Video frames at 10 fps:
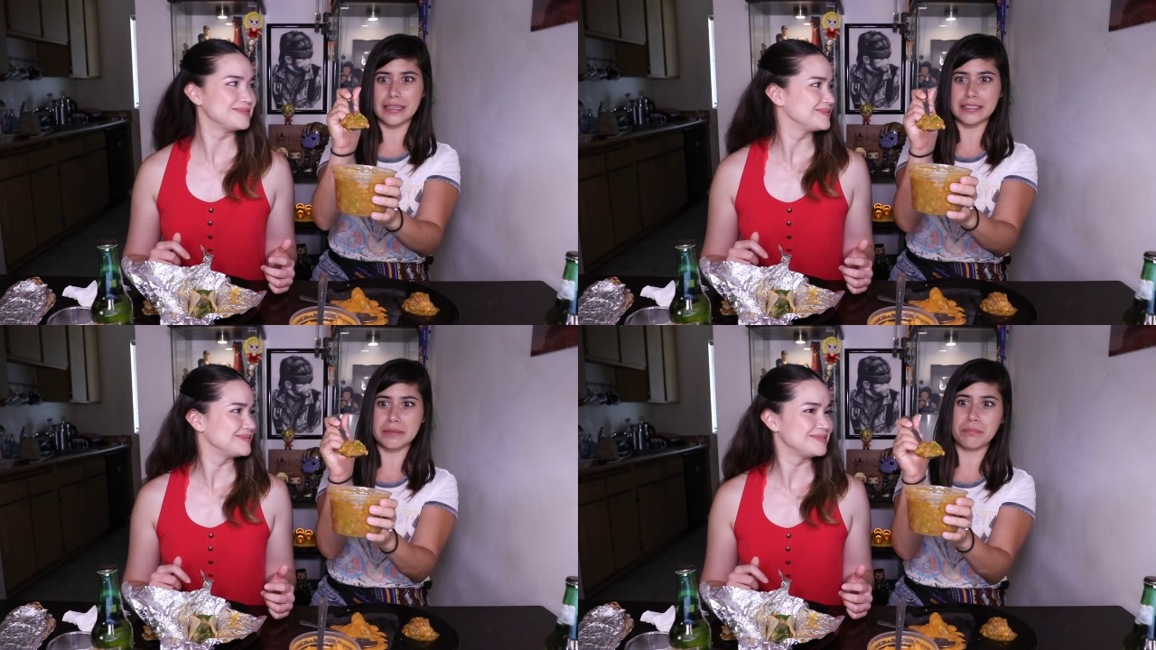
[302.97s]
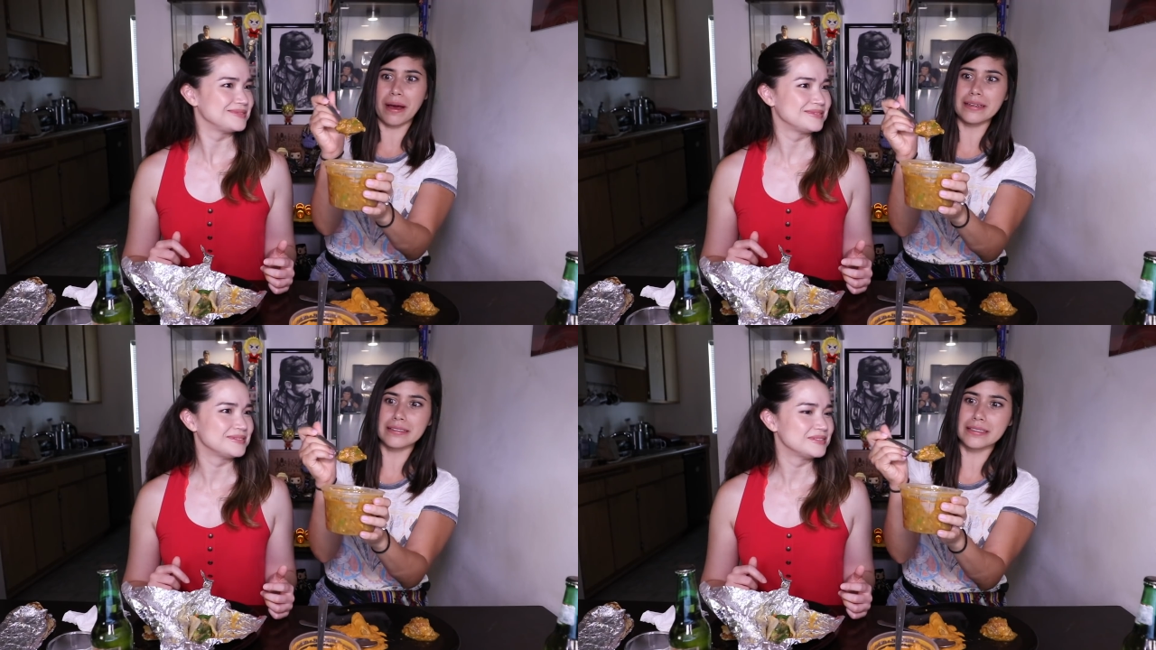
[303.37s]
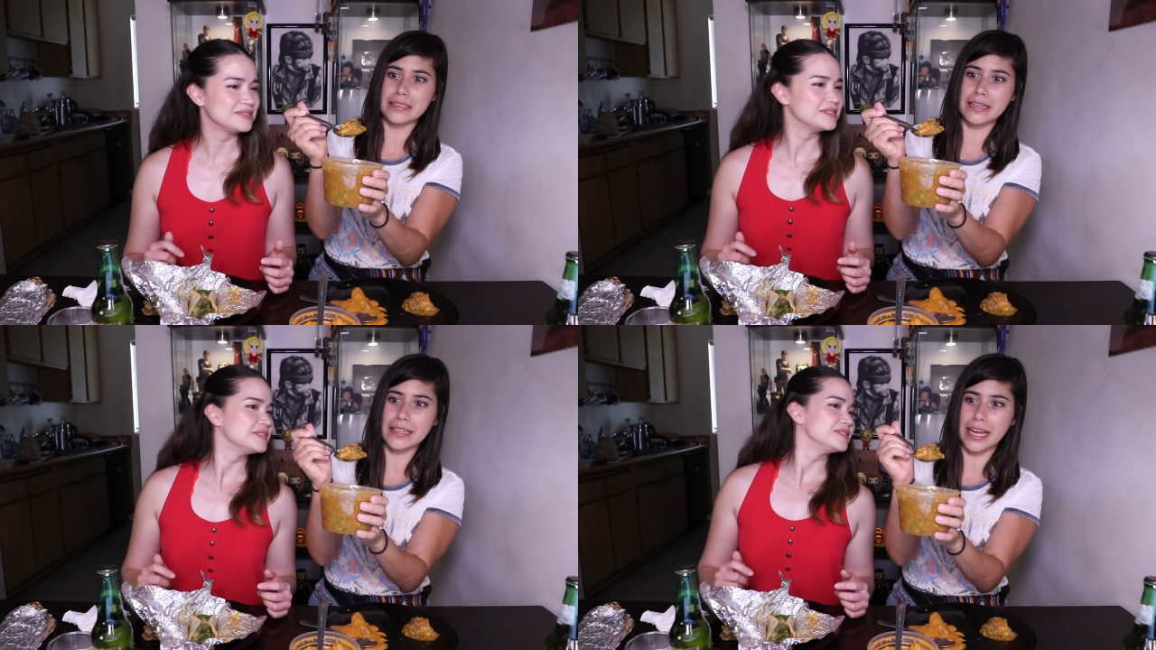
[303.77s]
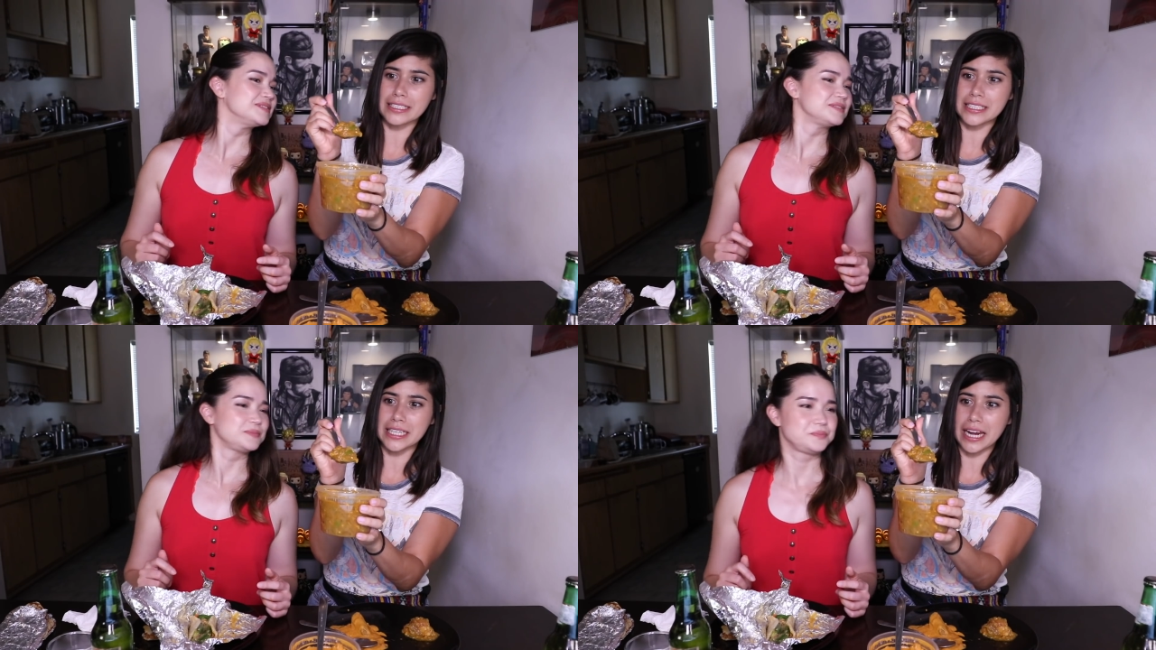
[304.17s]
Speaker 1: those spices. Look at that
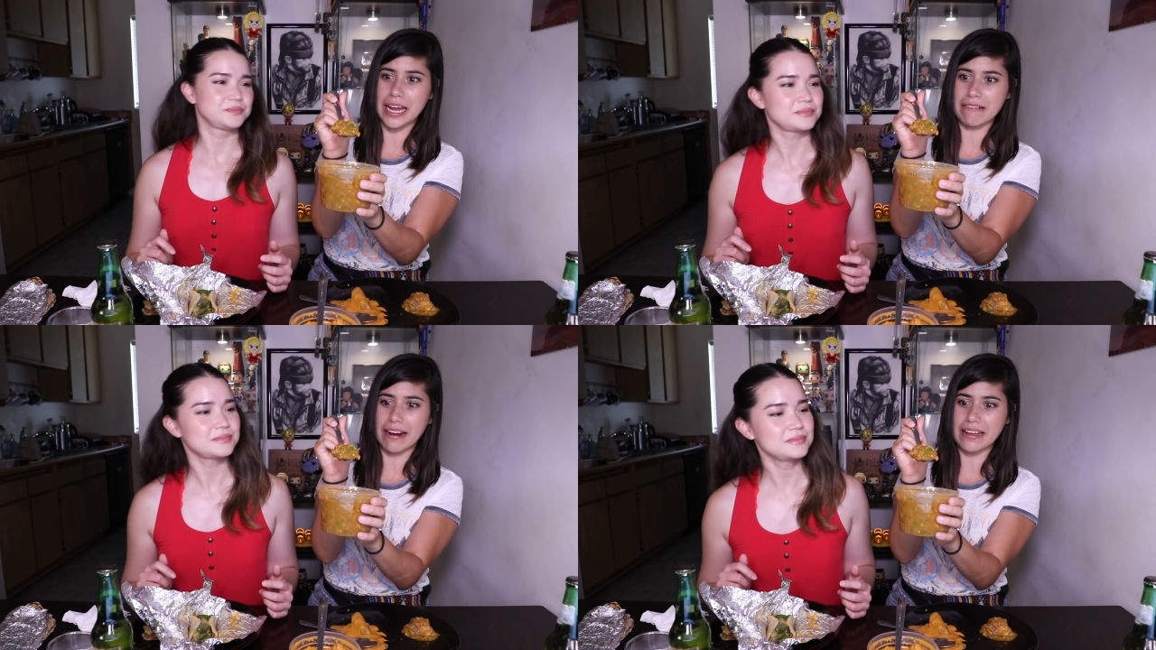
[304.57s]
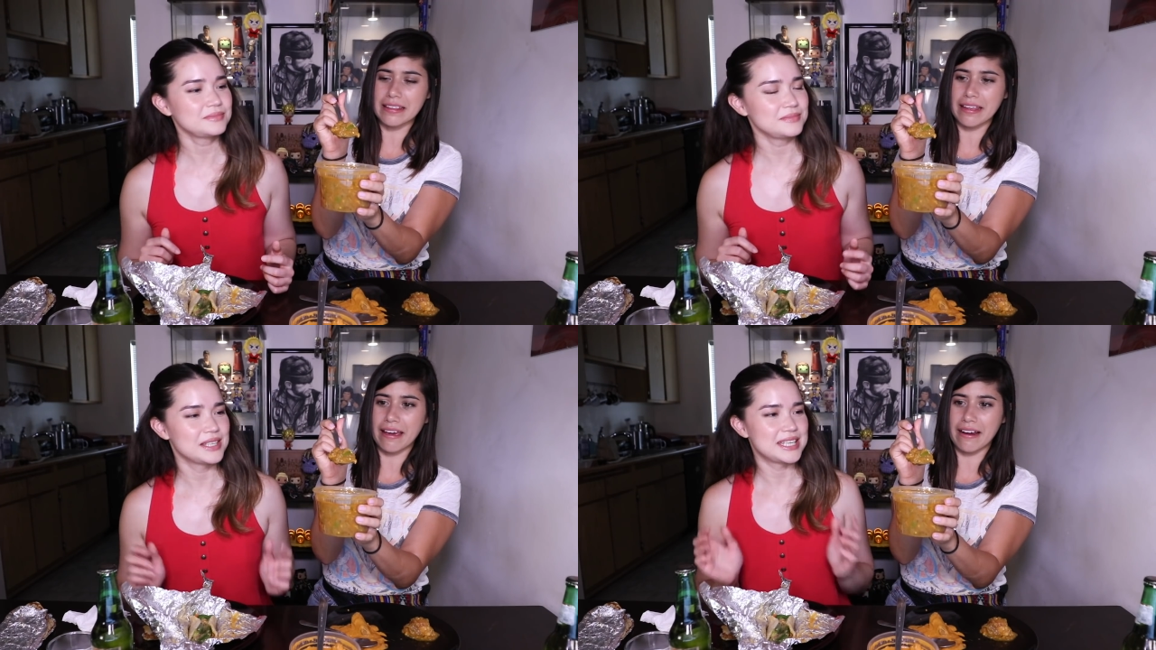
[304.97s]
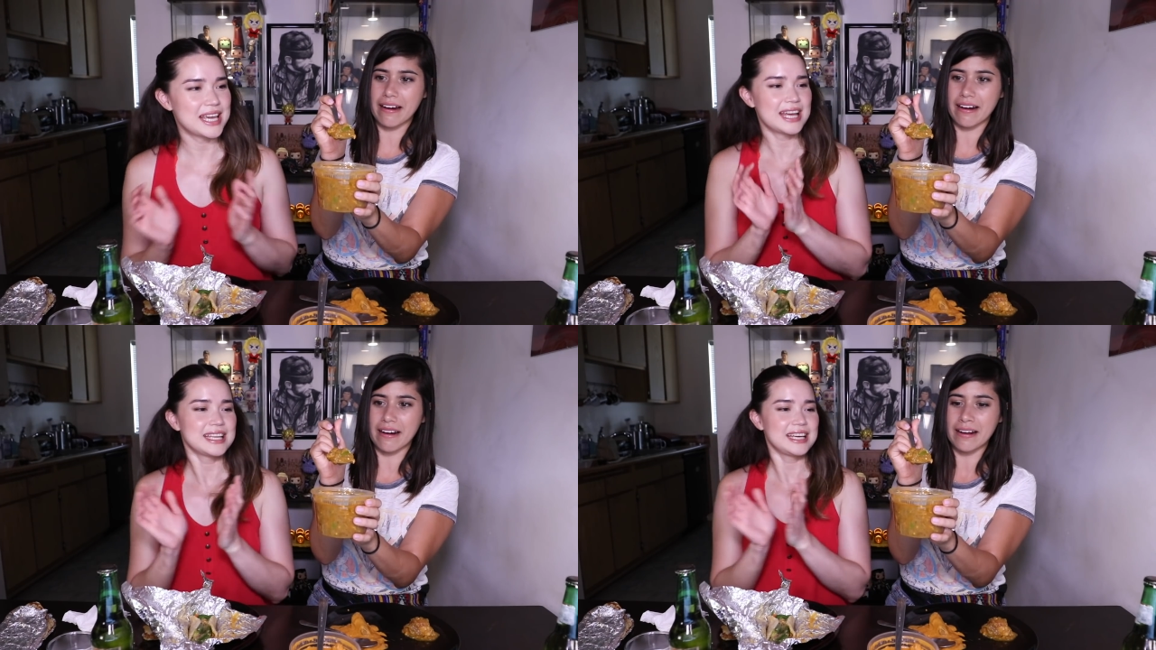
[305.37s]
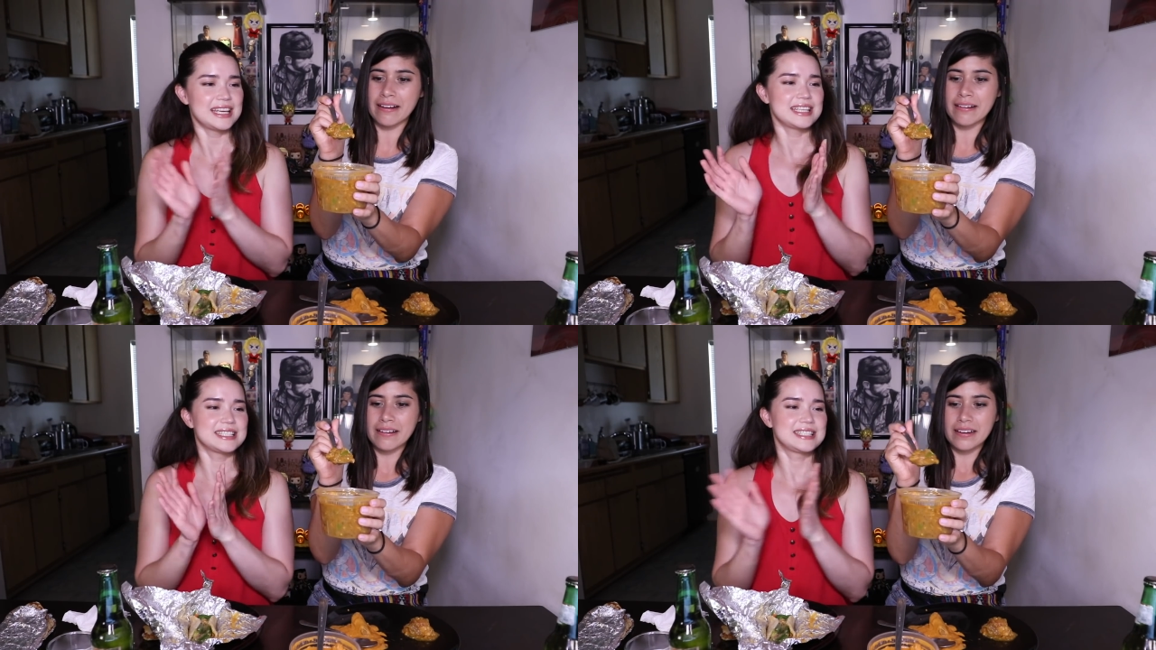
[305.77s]
chile right there.
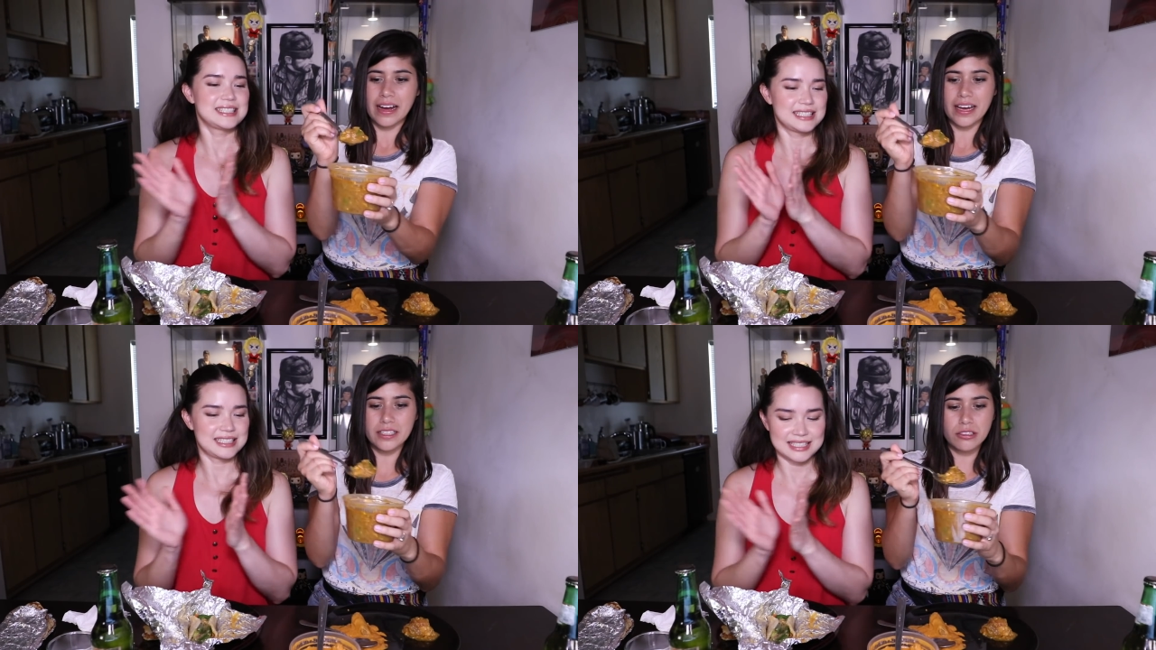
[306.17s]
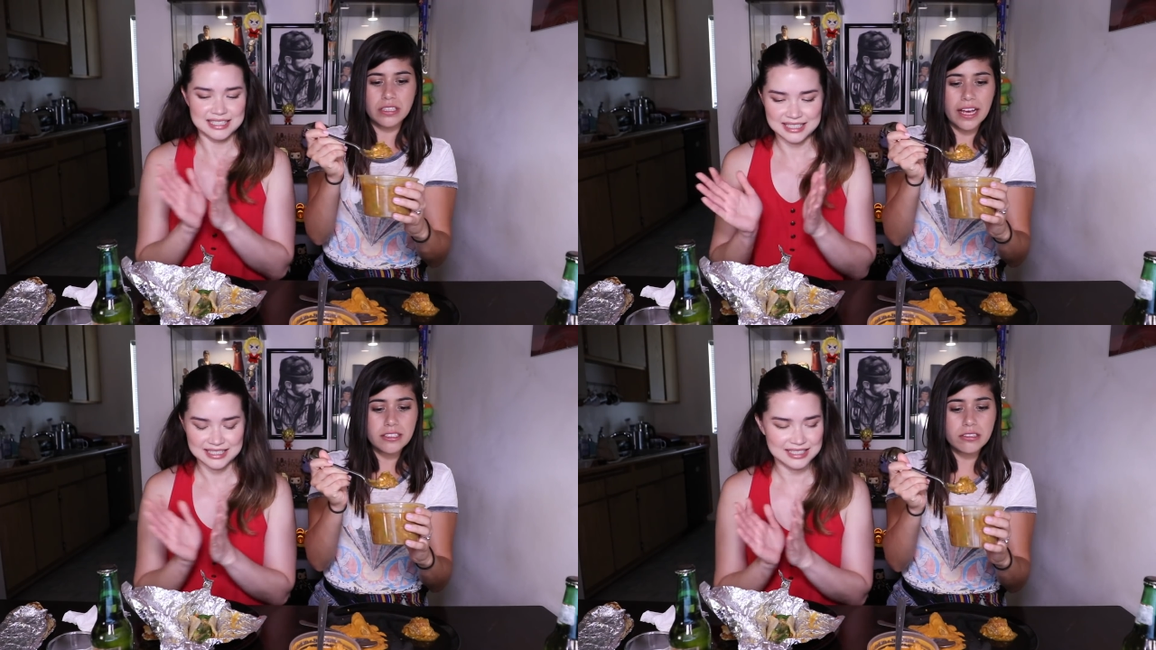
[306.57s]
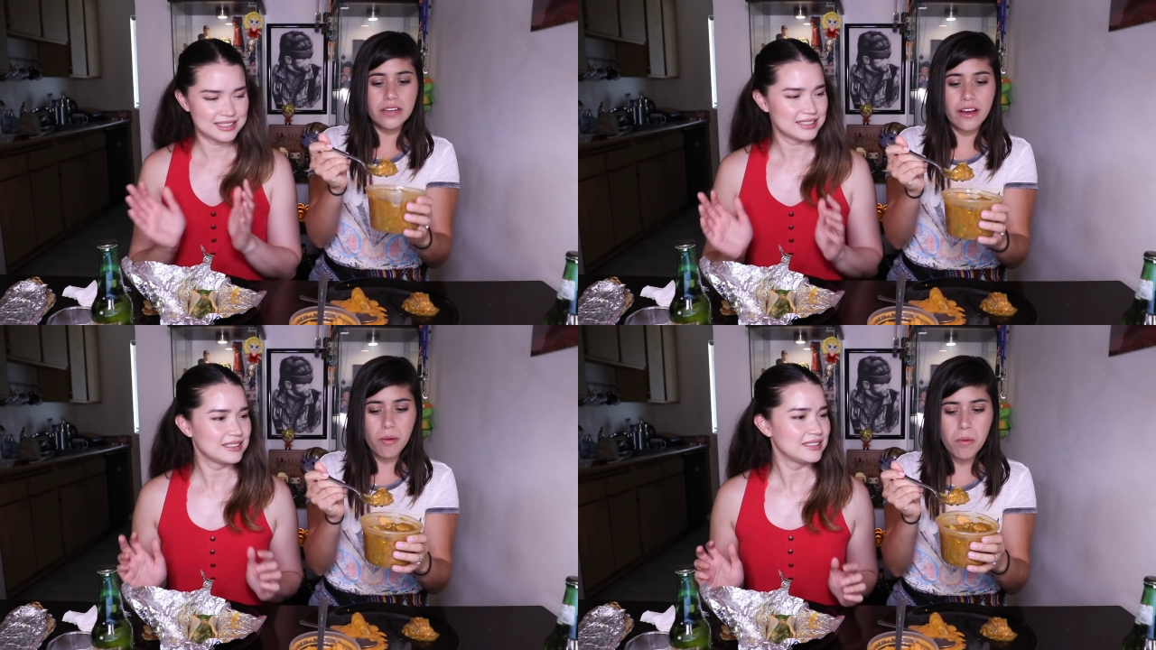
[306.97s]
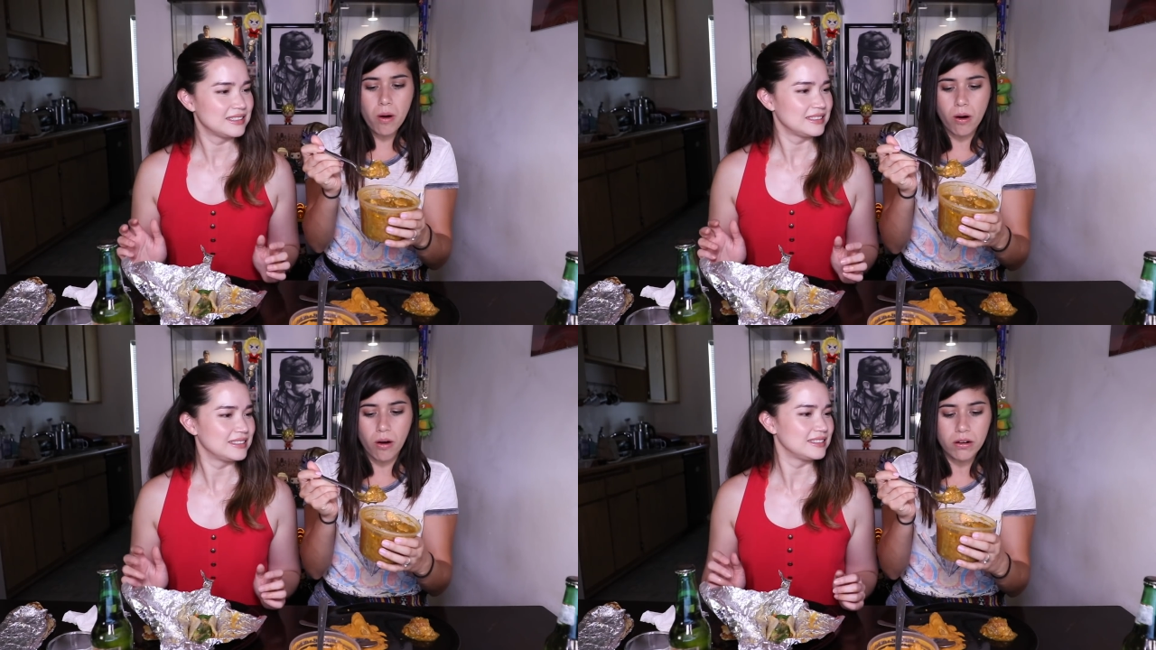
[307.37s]
Esto, esto se ve
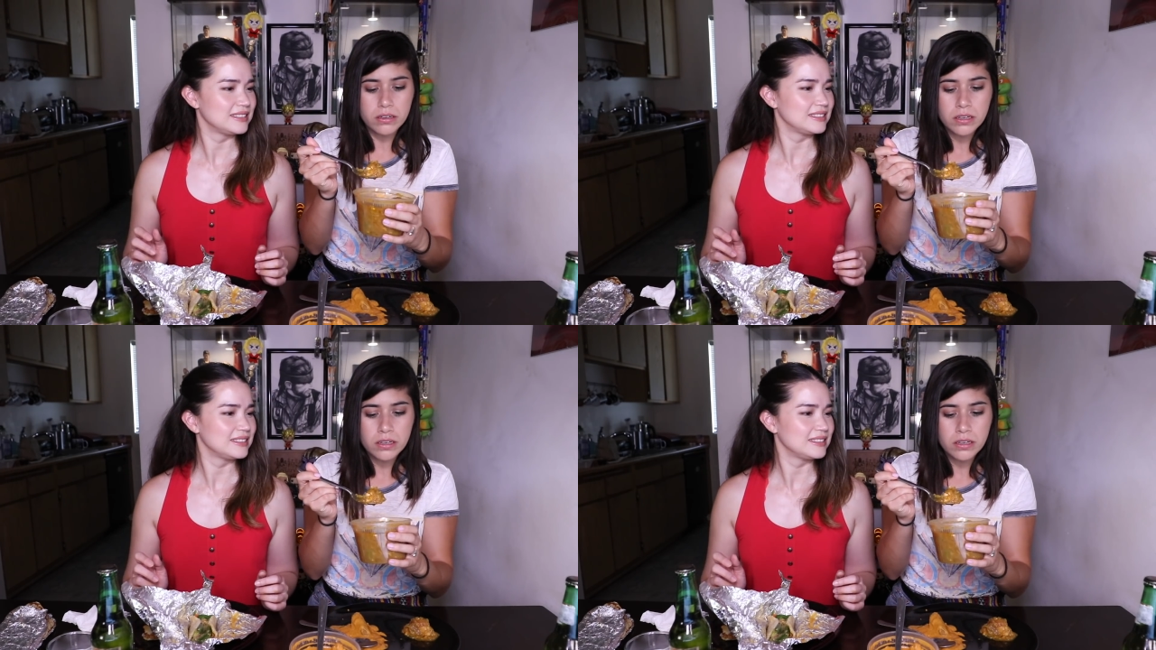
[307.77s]
como.